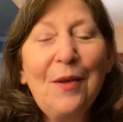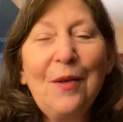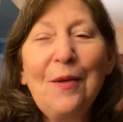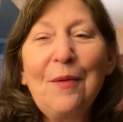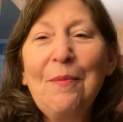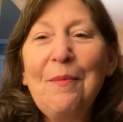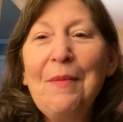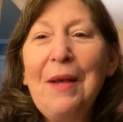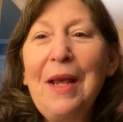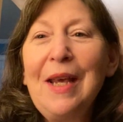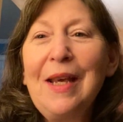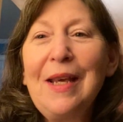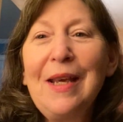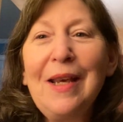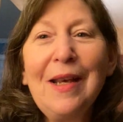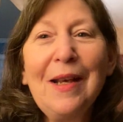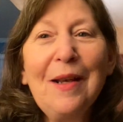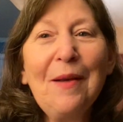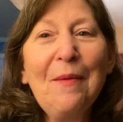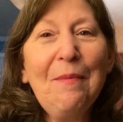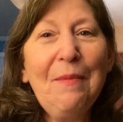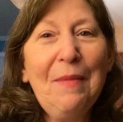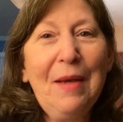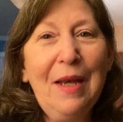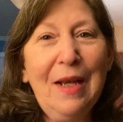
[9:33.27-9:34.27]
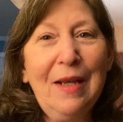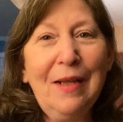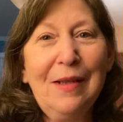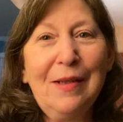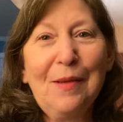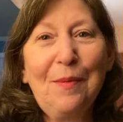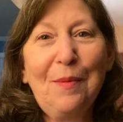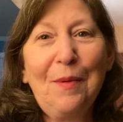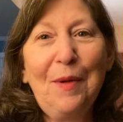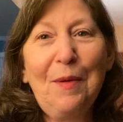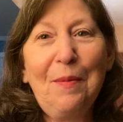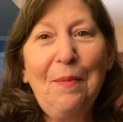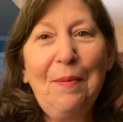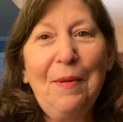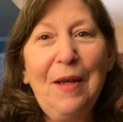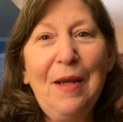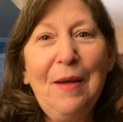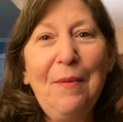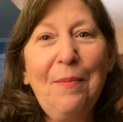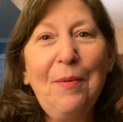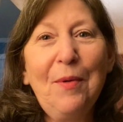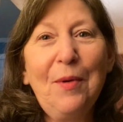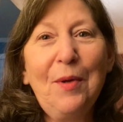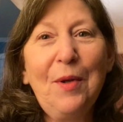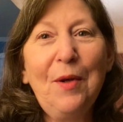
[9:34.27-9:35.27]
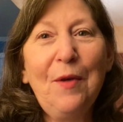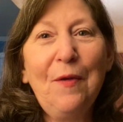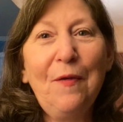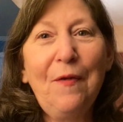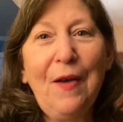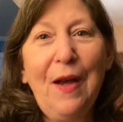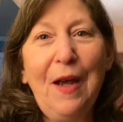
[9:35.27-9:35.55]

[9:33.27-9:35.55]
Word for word: making amends with people you've